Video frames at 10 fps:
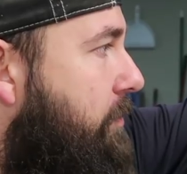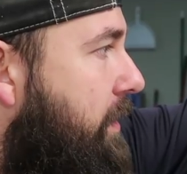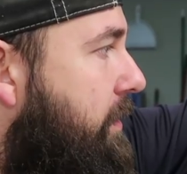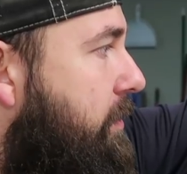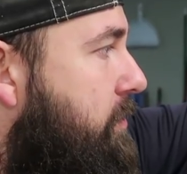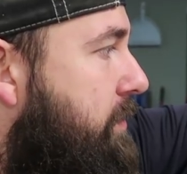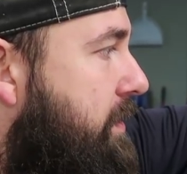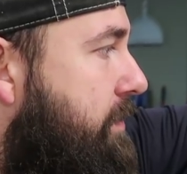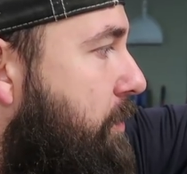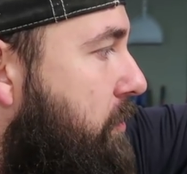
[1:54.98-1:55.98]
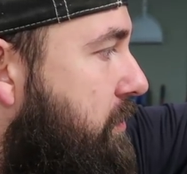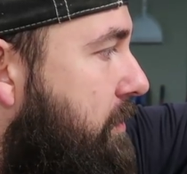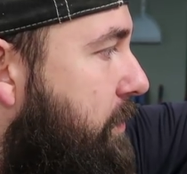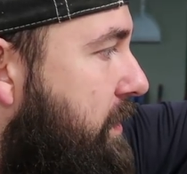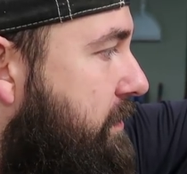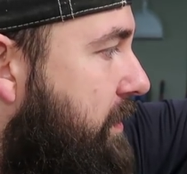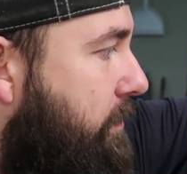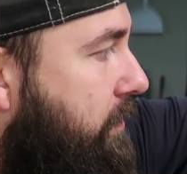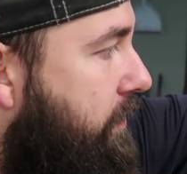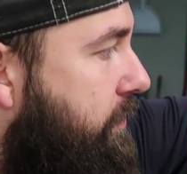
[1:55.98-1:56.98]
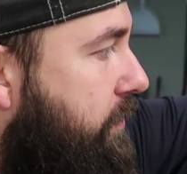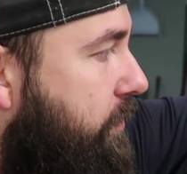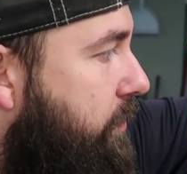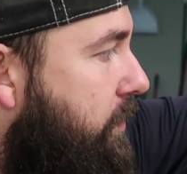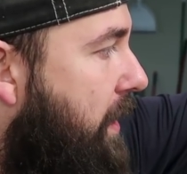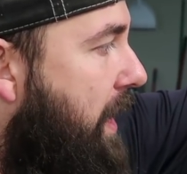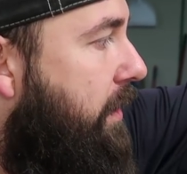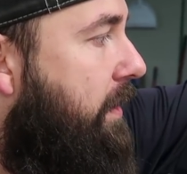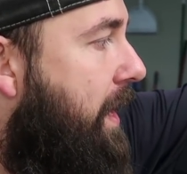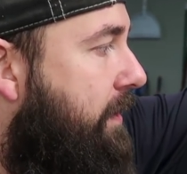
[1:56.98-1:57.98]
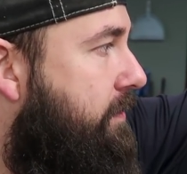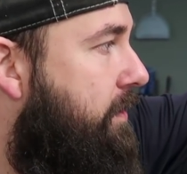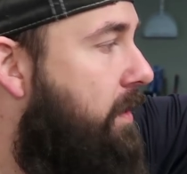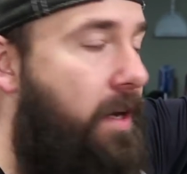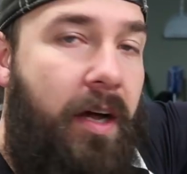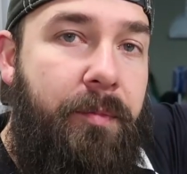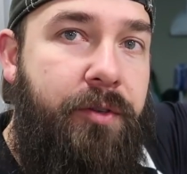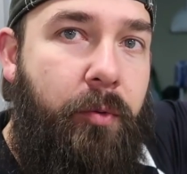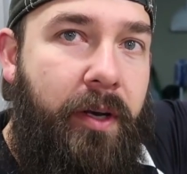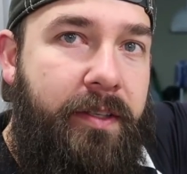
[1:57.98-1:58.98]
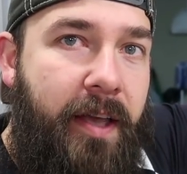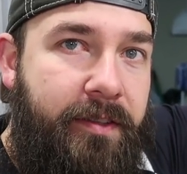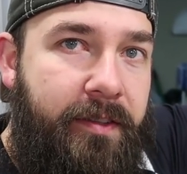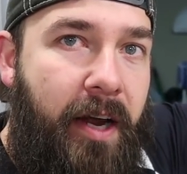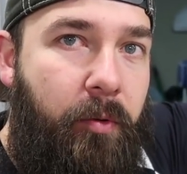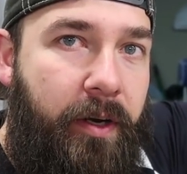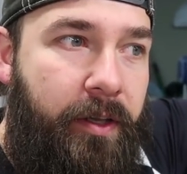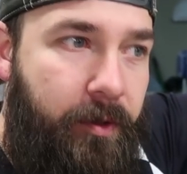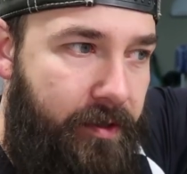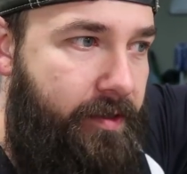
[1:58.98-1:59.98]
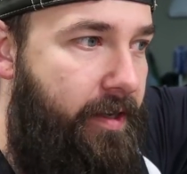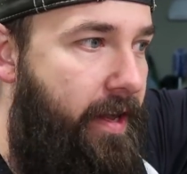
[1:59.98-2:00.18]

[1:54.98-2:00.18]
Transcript: that we're gonna use. It's supposed to be similar to IronX. Um, so we're gonna test it out, we're gonna use it